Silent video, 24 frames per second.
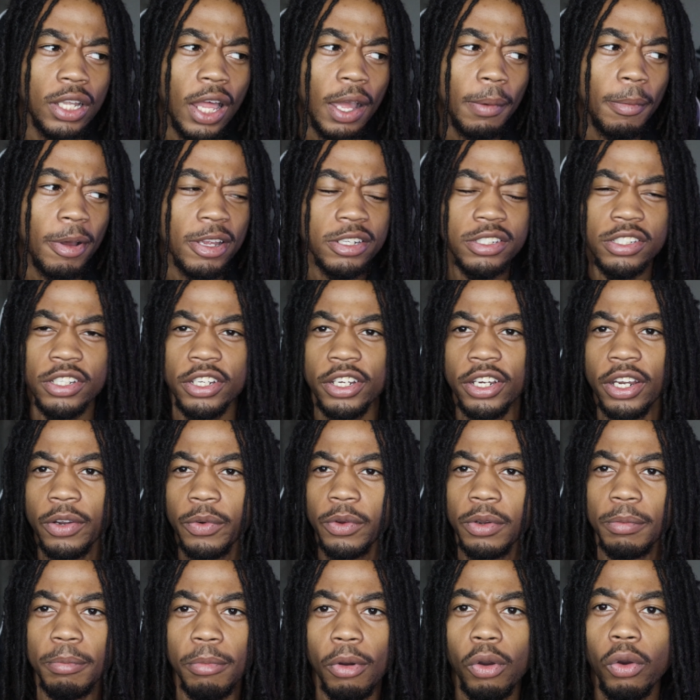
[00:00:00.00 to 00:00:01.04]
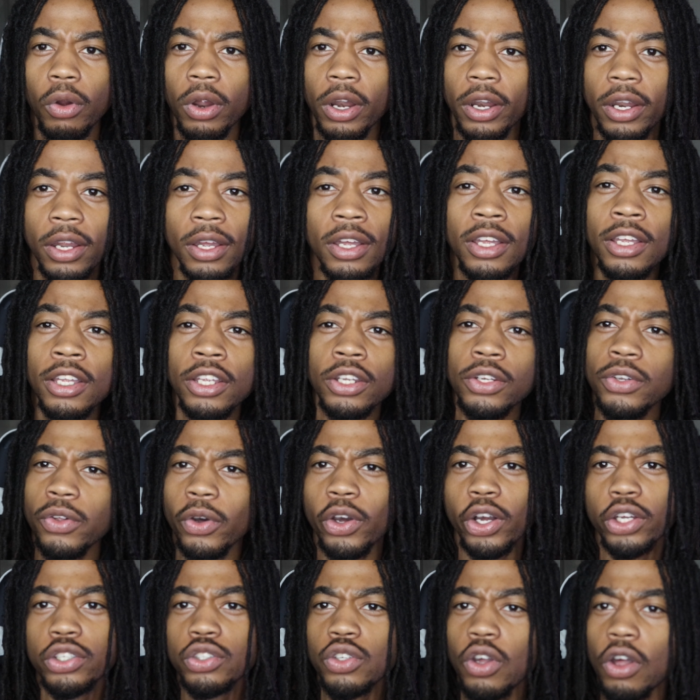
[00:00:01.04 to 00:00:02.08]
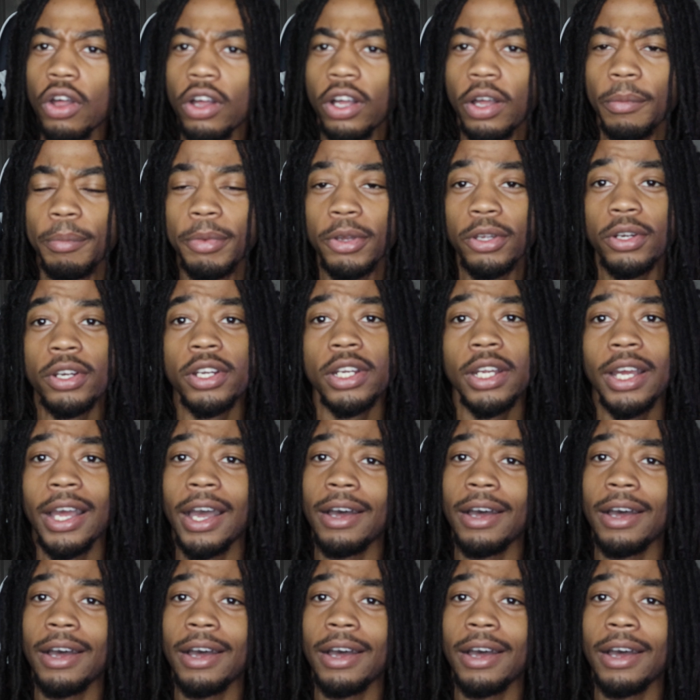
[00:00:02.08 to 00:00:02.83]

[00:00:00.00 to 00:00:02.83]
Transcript: Like, my senior year, we were bored doing school on computer.